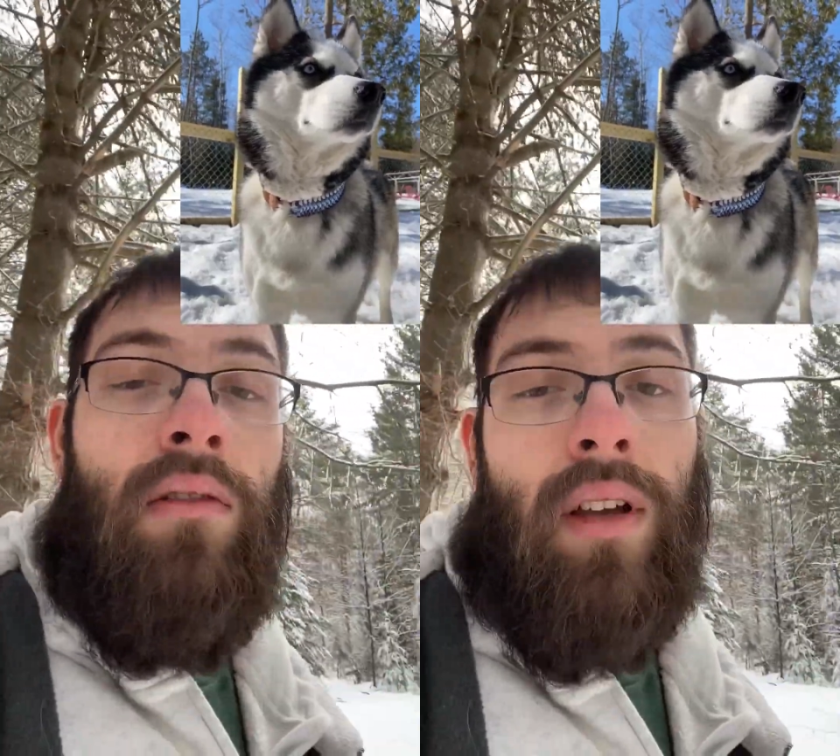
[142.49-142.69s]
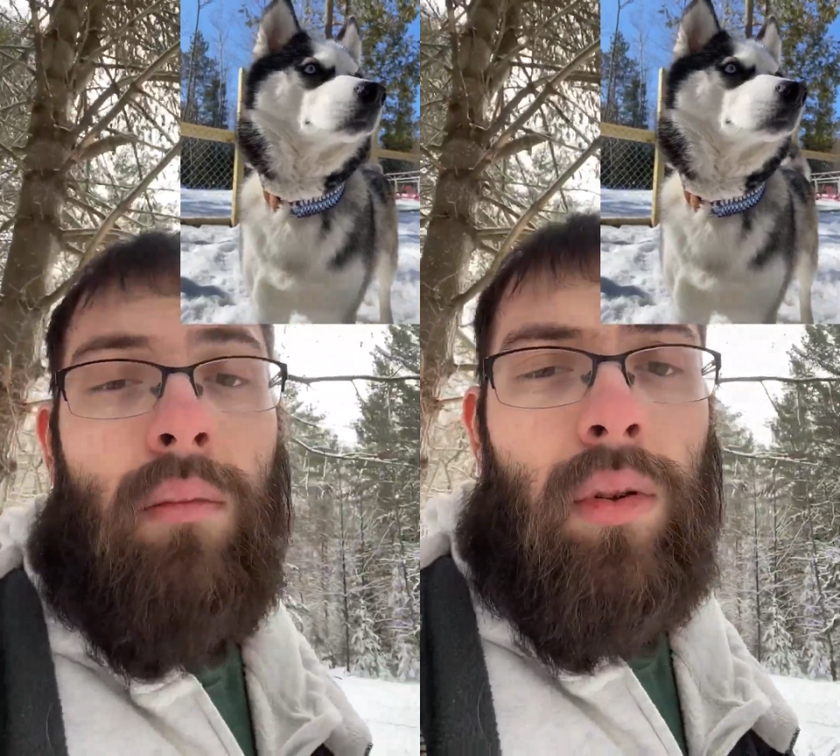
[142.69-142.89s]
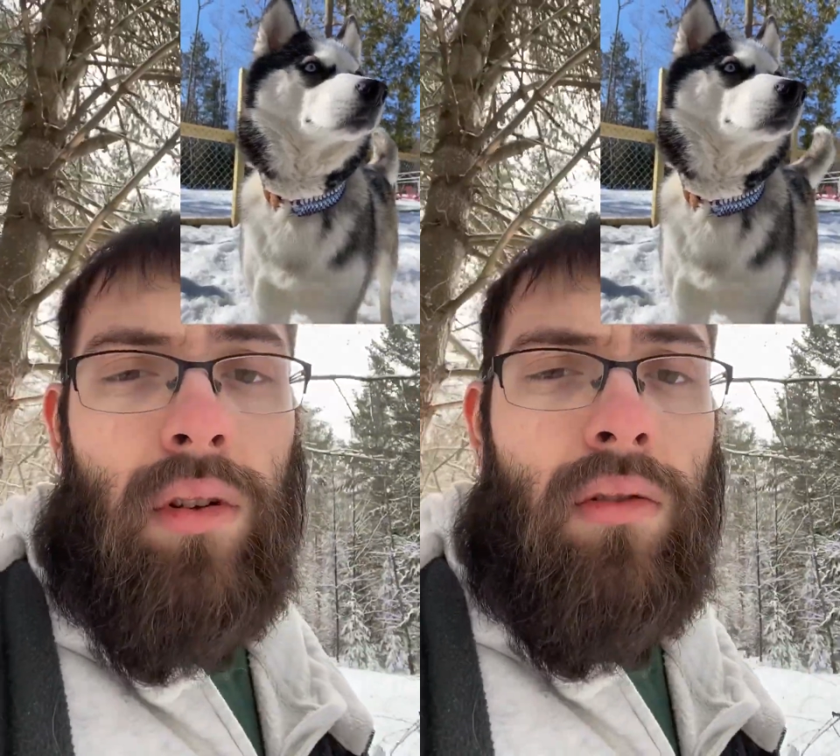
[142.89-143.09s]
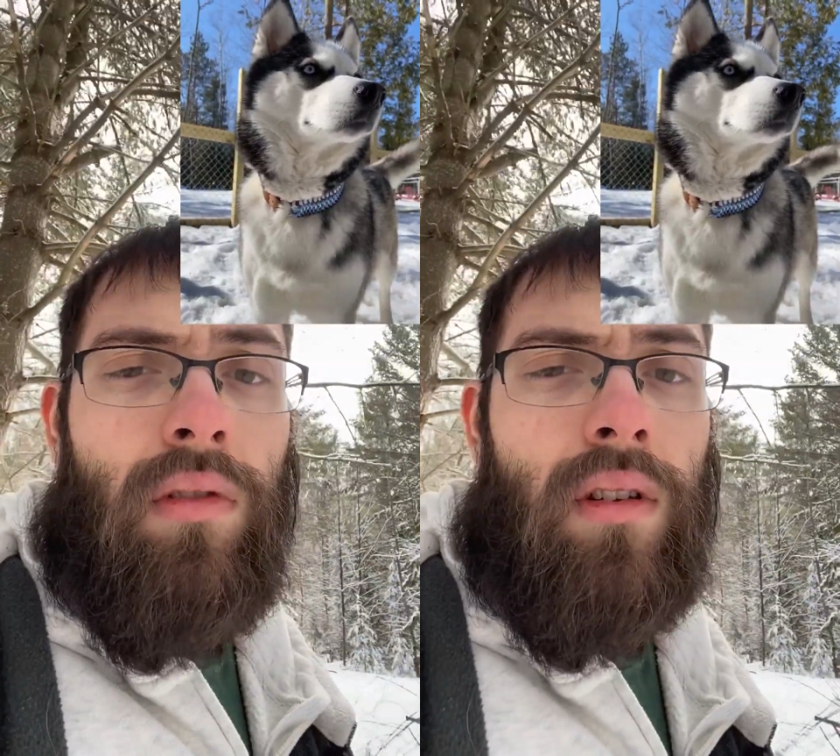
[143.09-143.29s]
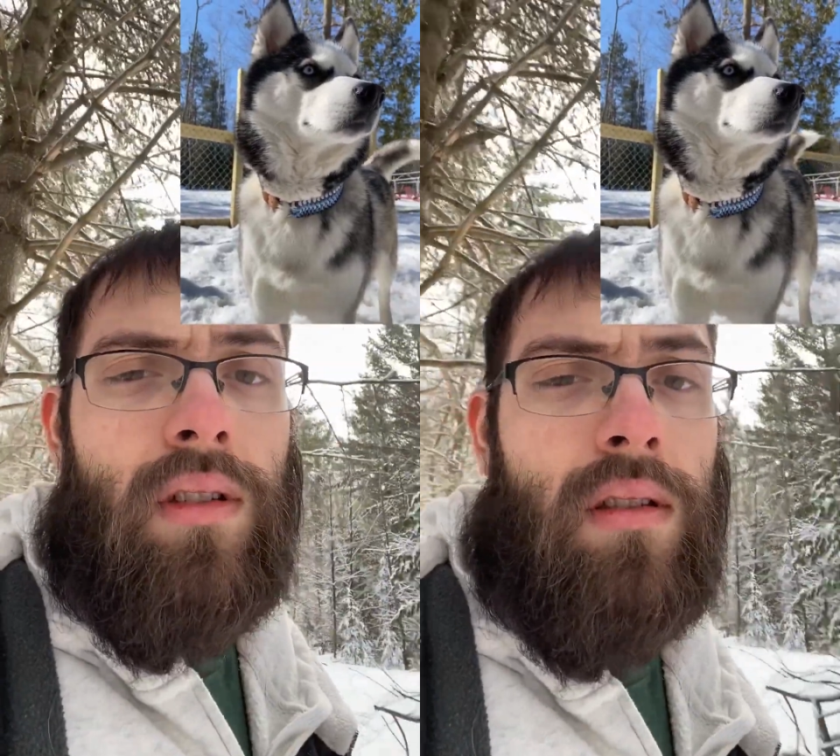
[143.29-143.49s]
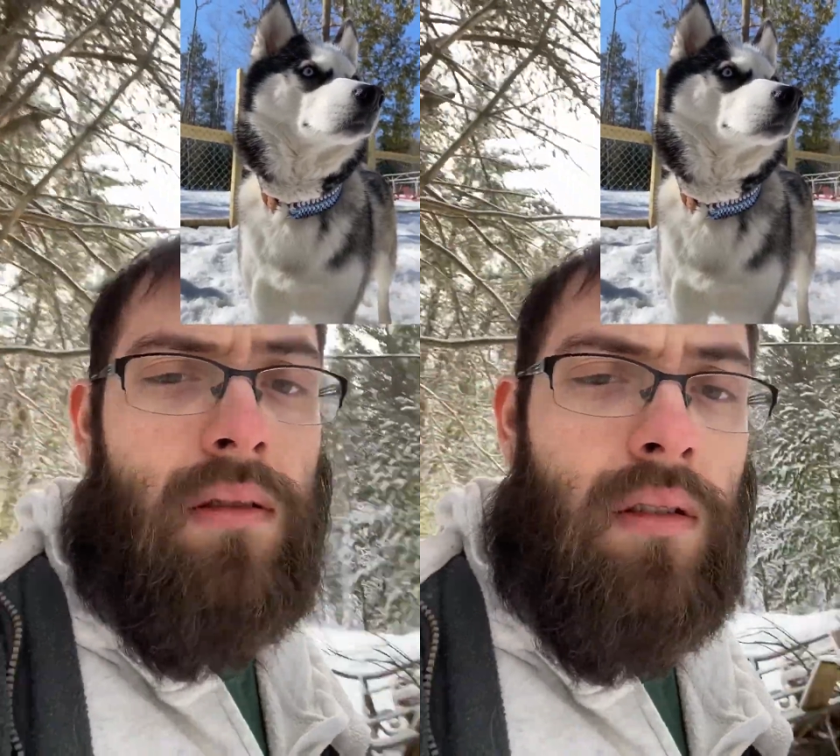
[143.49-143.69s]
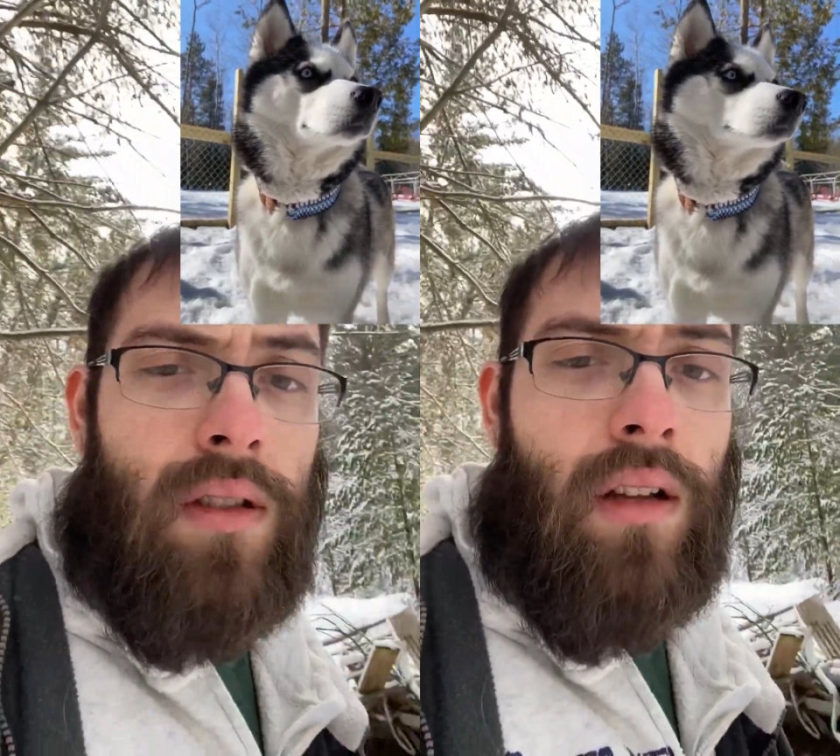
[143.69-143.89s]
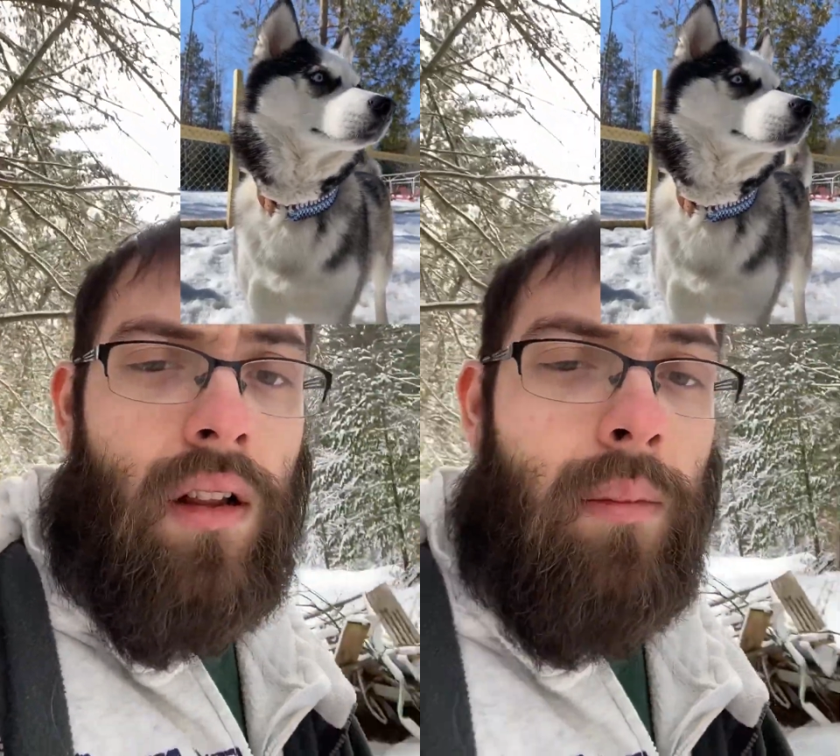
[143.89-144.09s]
blue. You'll see
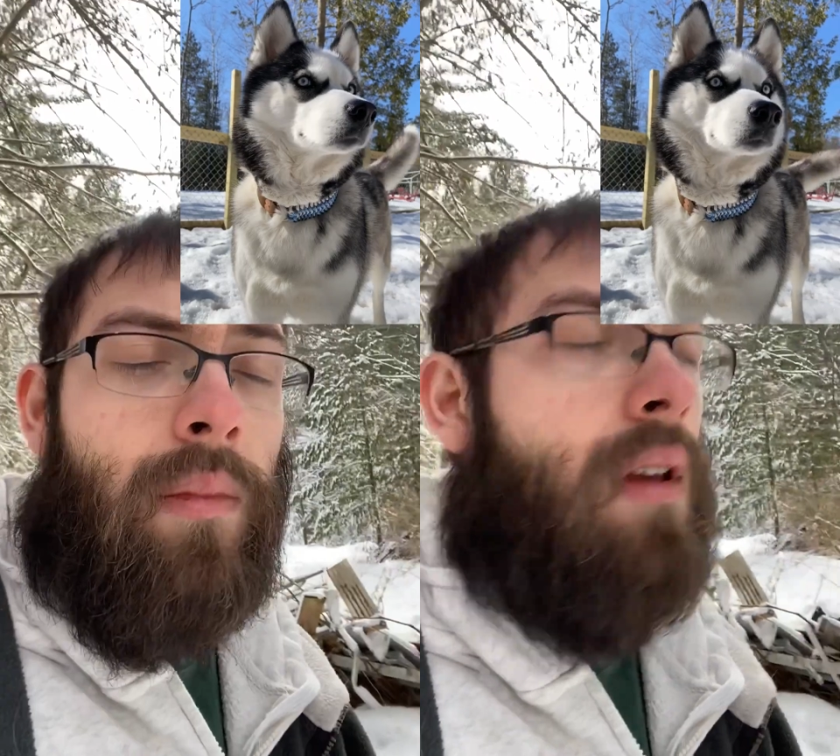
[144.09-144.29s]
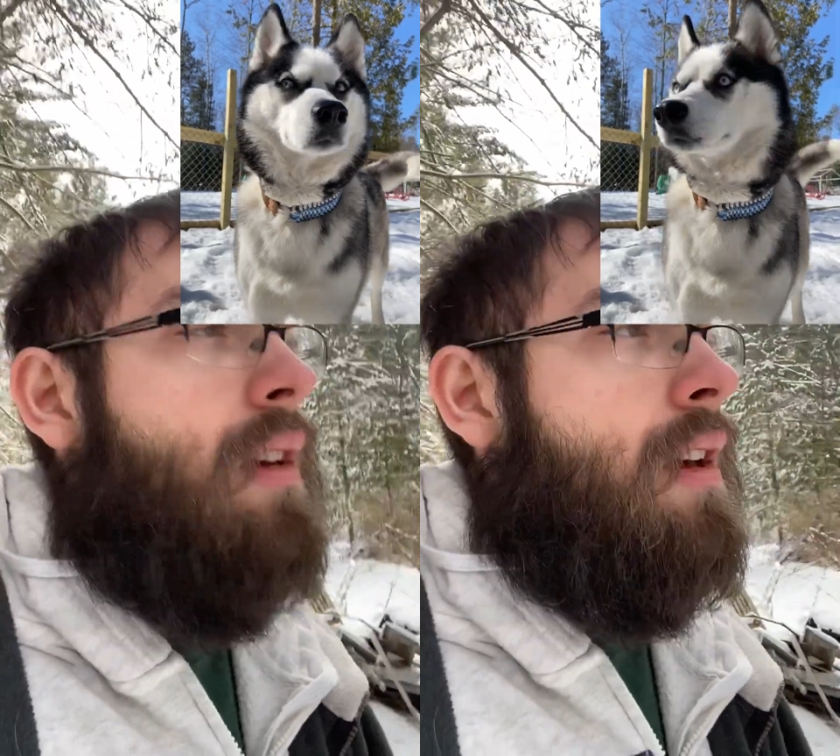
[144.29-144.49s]
the clip.